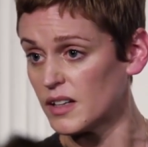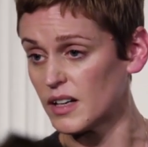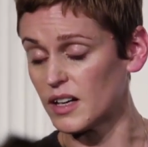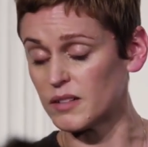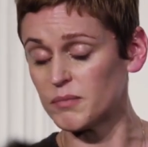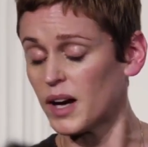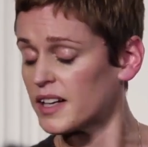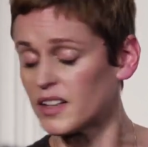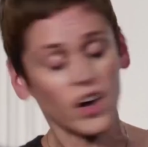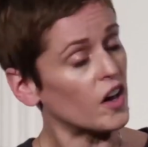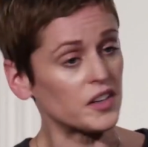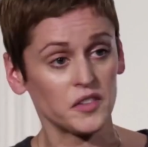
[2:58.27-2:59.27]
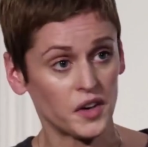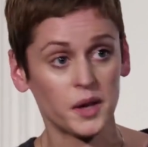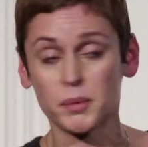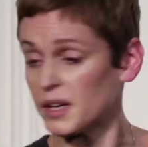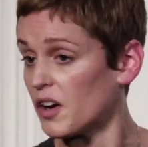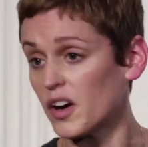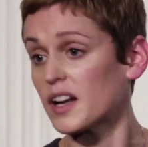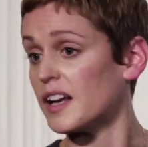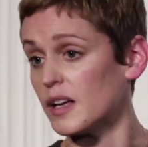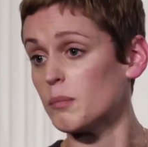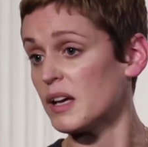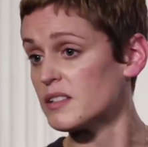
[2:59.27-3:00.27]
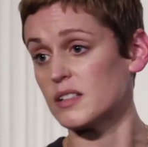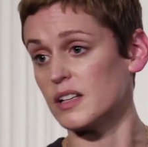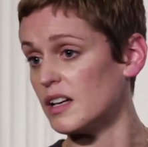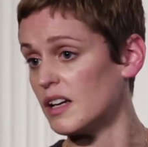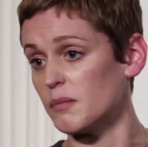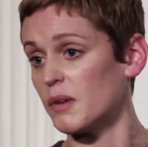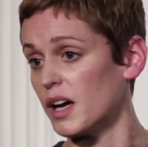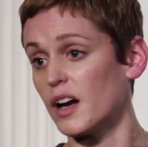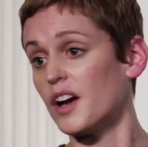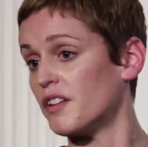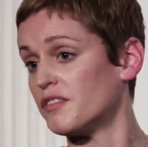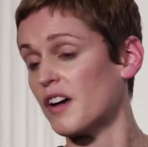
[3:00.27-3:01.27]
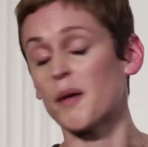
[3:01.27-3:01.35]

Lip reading: And my God, have I been ugly and messy in my life?